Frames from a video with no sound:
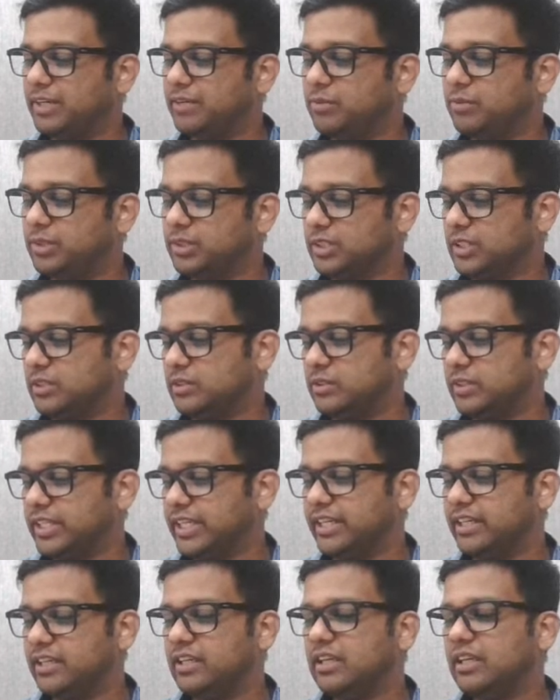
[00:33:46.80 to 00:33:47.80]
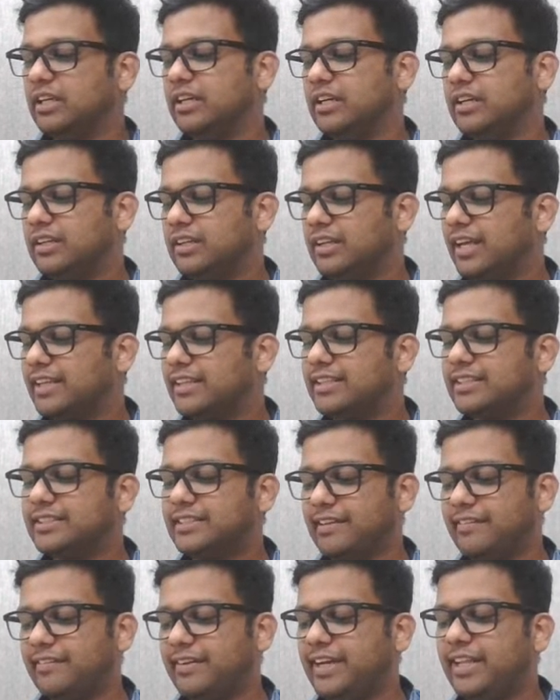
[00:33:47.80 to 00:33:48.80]
and Poisson. Okay. Like this
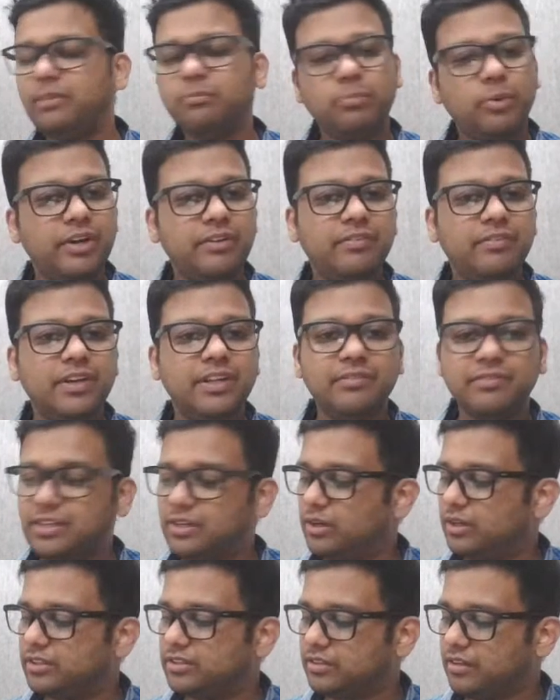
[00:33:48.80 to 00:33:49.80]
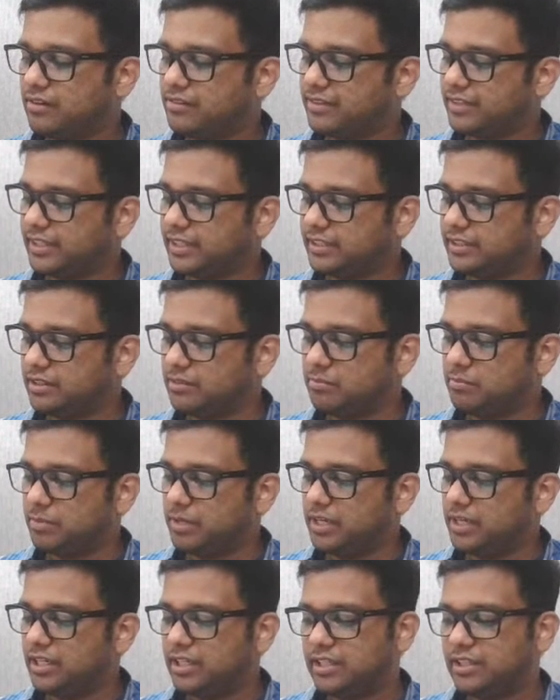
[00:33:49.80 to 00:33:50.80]
17.1 will not solve. It is
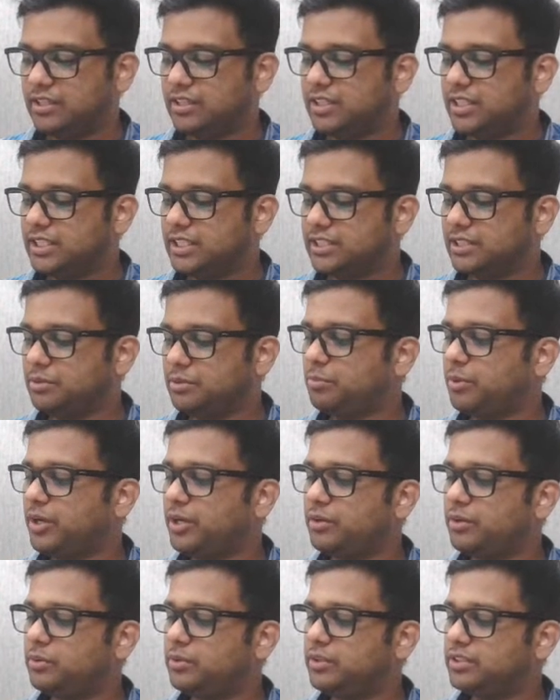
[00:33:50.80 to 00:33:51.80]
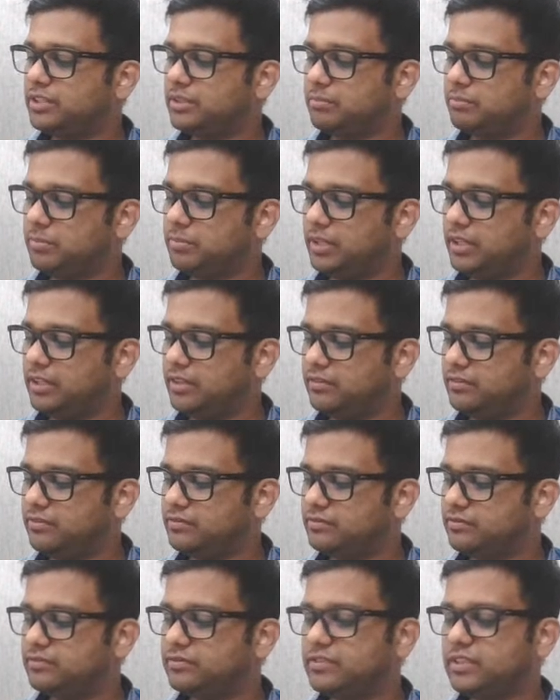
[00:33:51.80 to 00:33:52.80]
simple. 7.2 is simple.
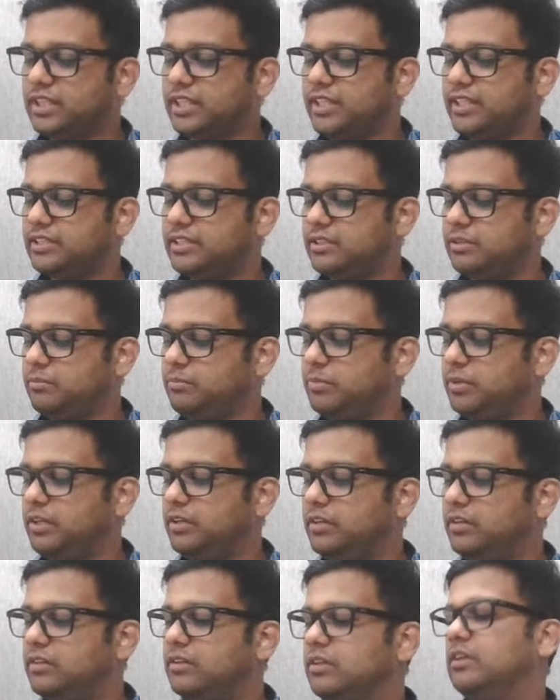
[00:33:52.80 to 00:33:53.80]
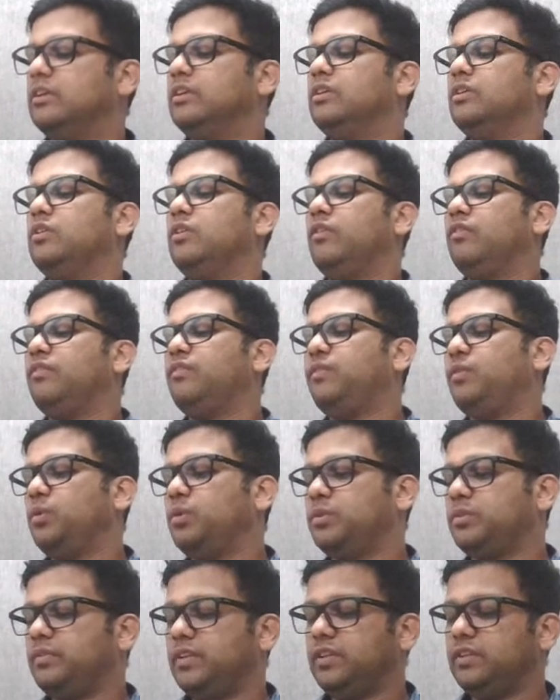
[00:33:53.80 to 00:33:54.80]
3 is simple.
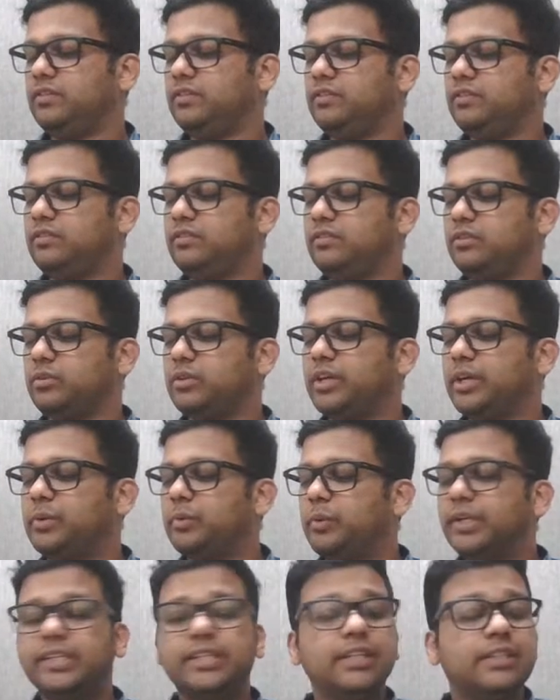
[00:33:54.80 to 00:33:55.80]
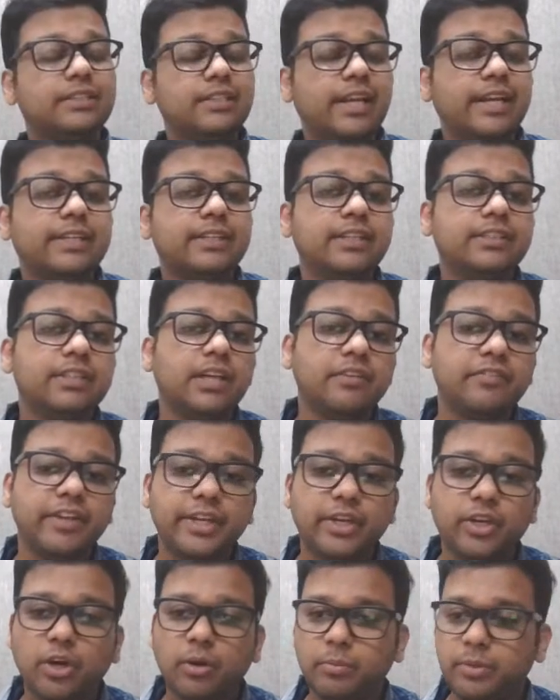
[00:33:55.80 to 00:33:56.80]
Fourth one. Okay. Questions like this are
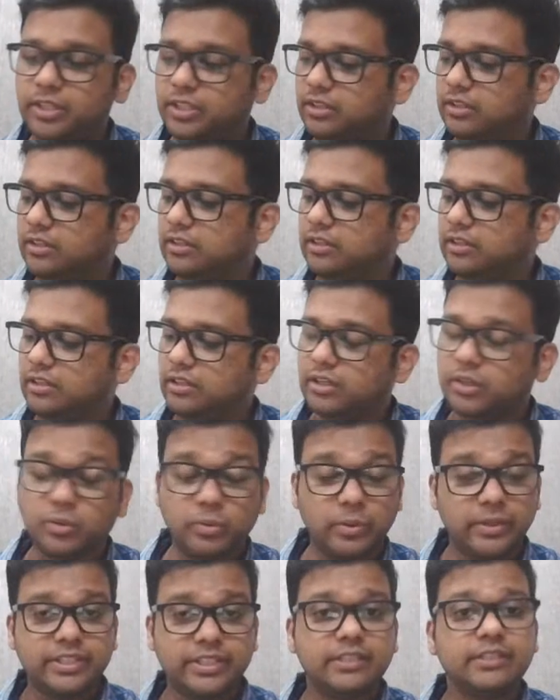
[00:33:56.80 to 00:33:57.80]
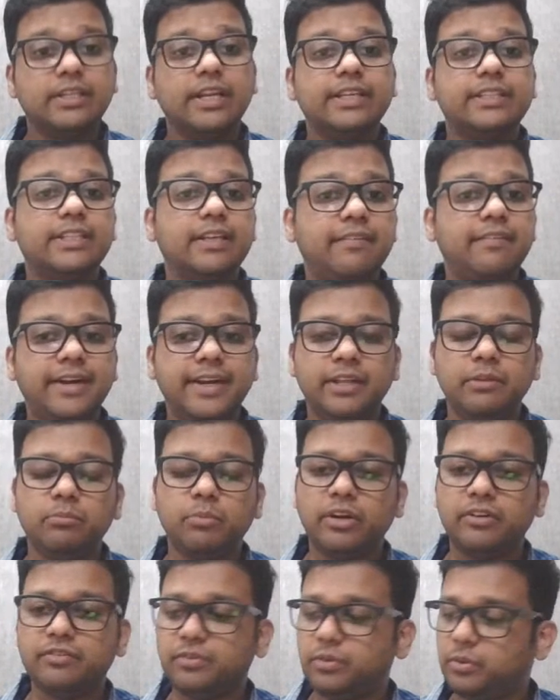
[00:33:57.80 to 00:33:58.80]
very common. Questions like
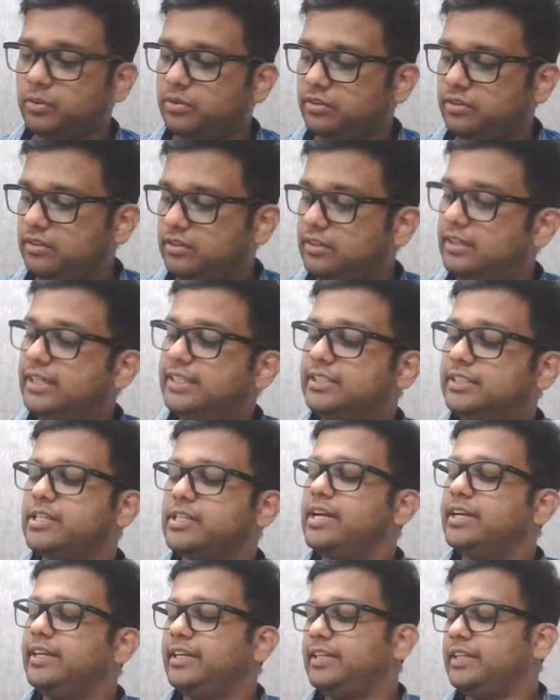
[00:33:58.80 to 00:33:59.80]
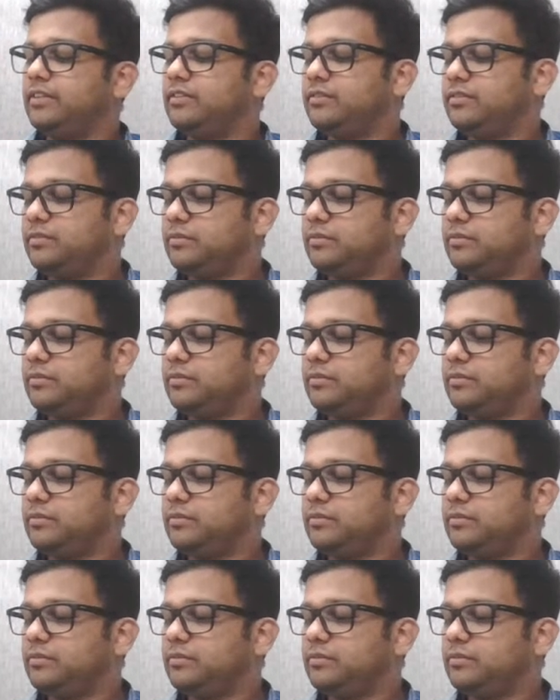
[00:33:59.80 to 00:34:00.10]
17.4. Let's try it.